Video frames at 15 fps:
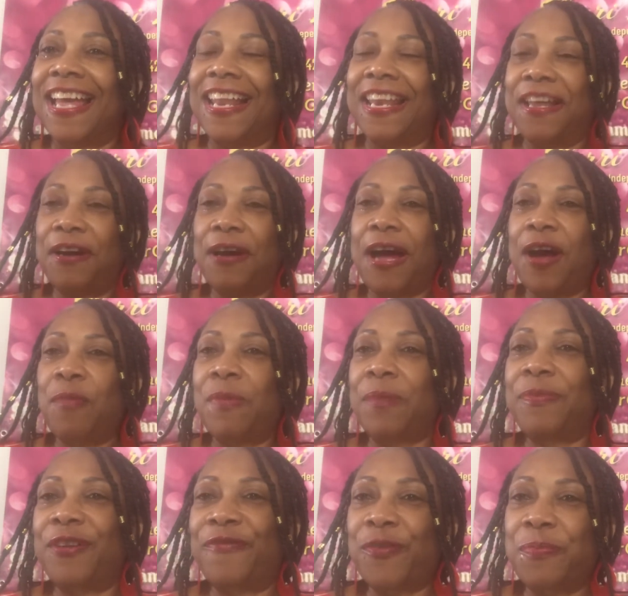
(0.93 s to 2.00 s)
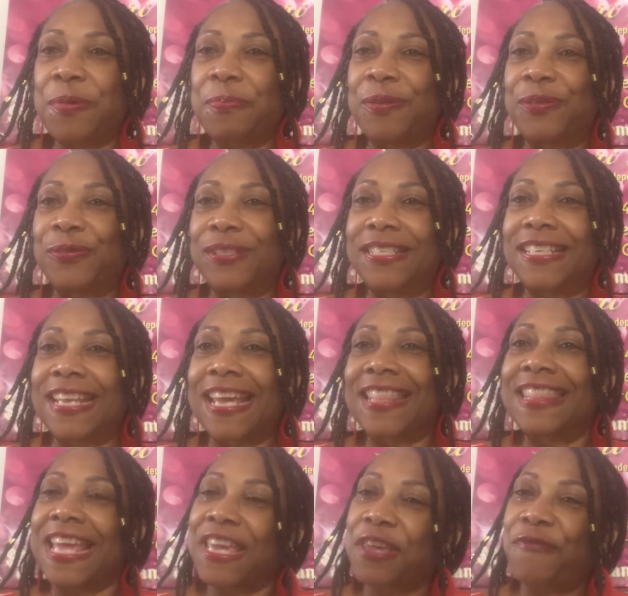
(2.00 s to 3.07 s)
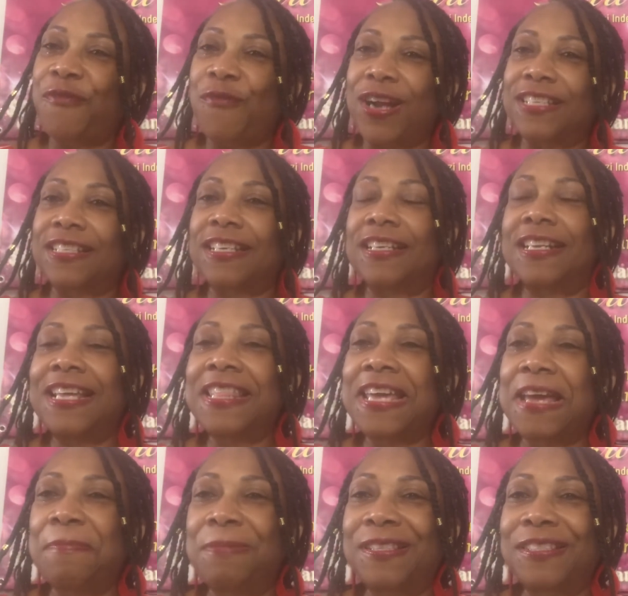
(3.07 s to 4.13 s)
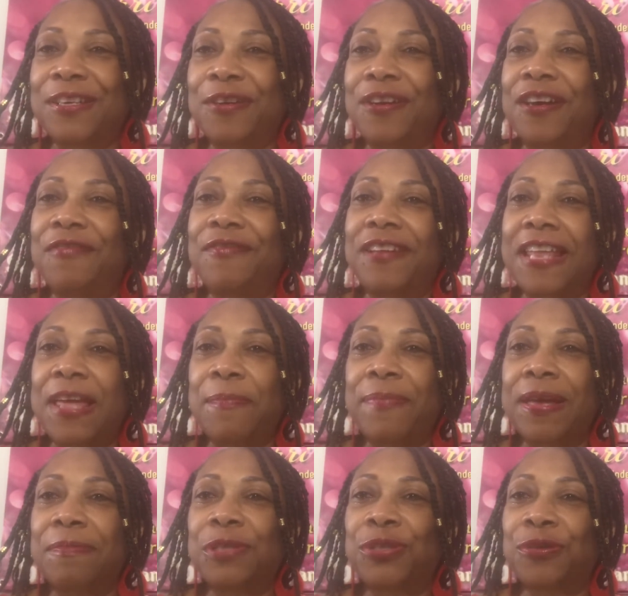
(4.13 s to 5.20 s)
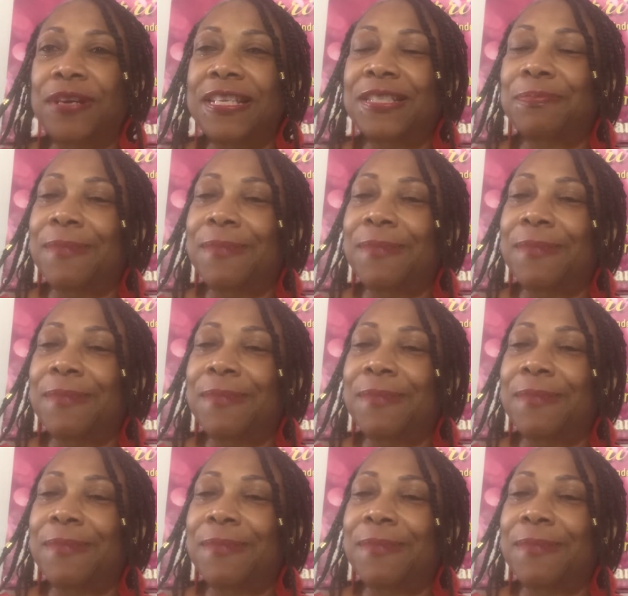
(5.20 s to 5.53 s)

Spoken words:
Hello, how are my beautiful people doing today? Thank you for watching another episode of Glam Bam Shorties.